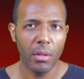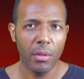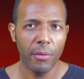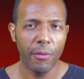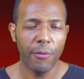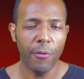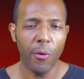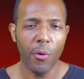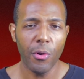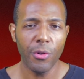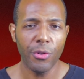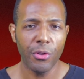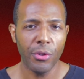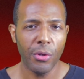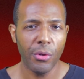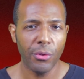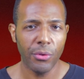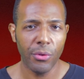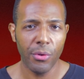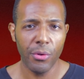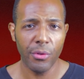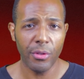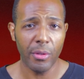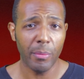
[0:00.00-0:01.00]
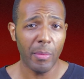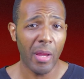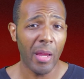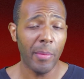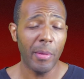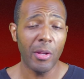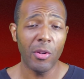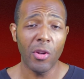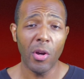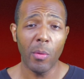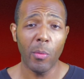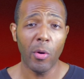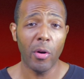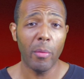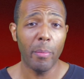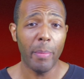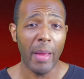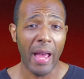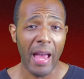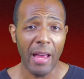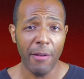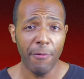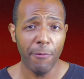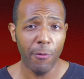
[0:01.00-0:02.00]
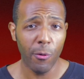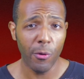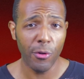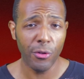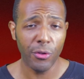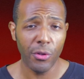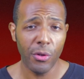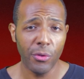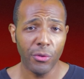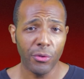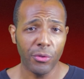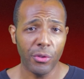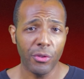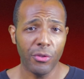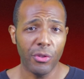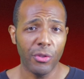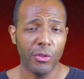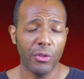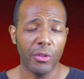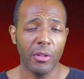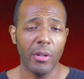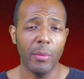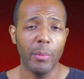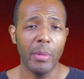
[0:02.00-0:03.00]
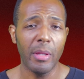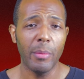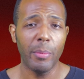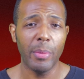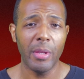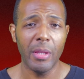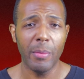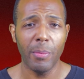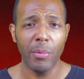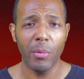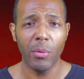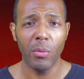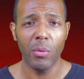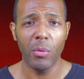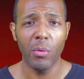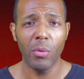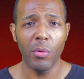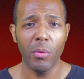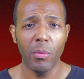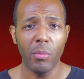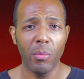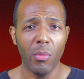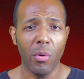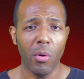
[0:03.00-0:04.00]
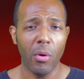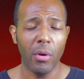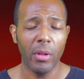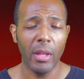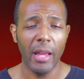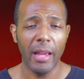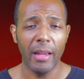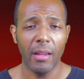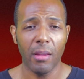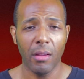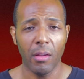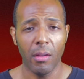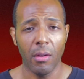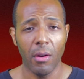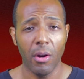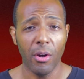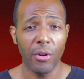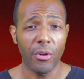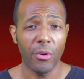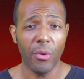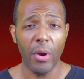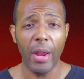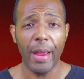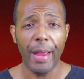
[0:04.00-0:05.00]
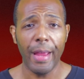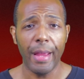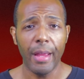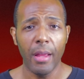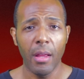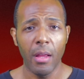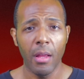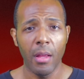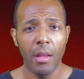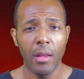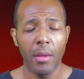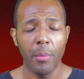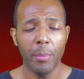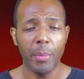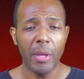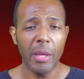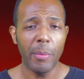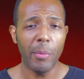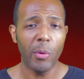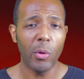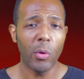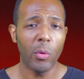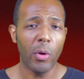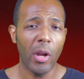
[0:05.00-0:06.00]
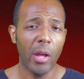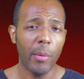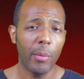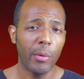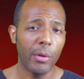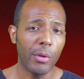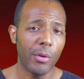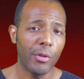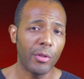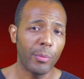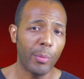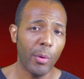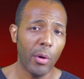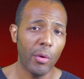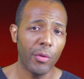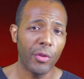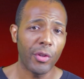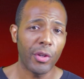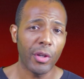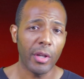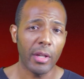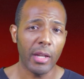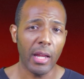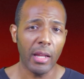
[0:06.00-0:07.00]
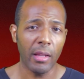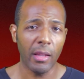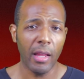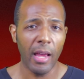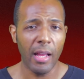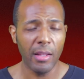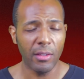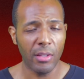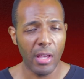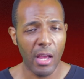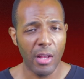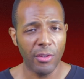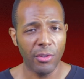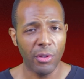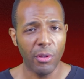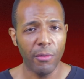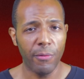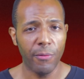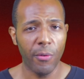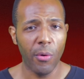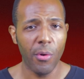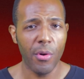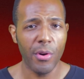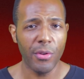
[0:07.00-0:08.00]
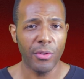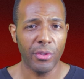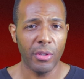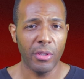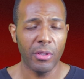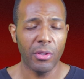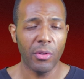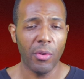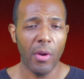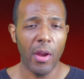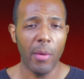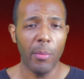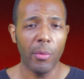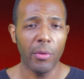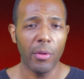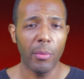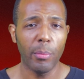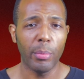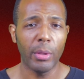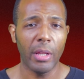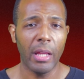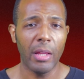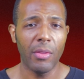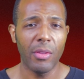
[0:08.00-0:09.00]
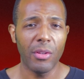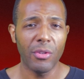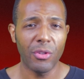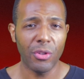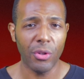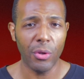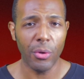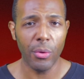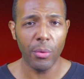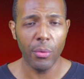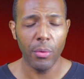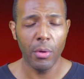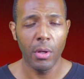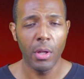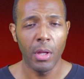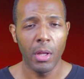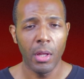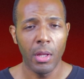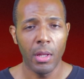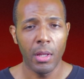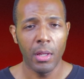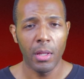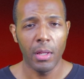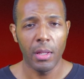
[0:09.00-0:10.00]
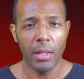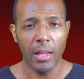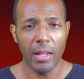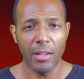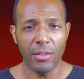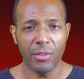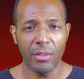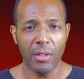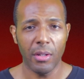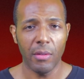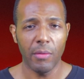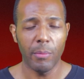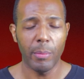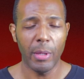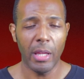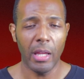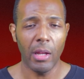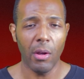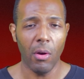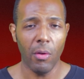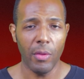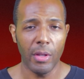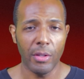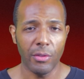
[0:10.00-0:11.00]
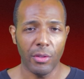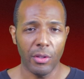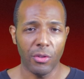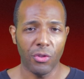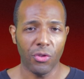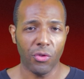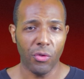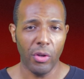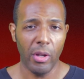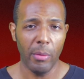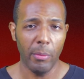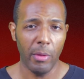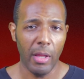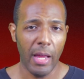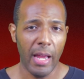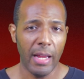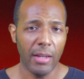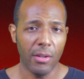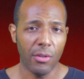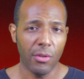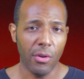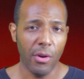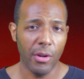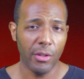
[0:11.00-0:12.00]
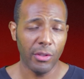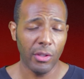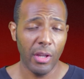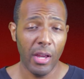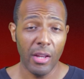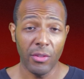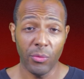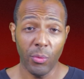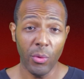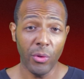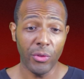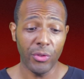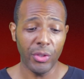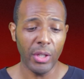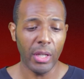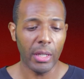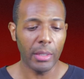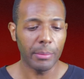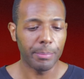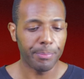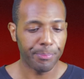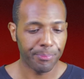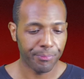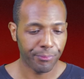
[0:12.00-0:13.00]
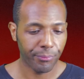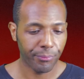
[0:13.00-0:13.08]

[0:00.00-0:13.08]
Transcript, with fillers: Force users, and maybe no more bad Force users. It's just going to be people who more like are gray people who are able to use both good and light sides of the force and are able to blend the two instead of being on these extreme light and dark sides. We'll see.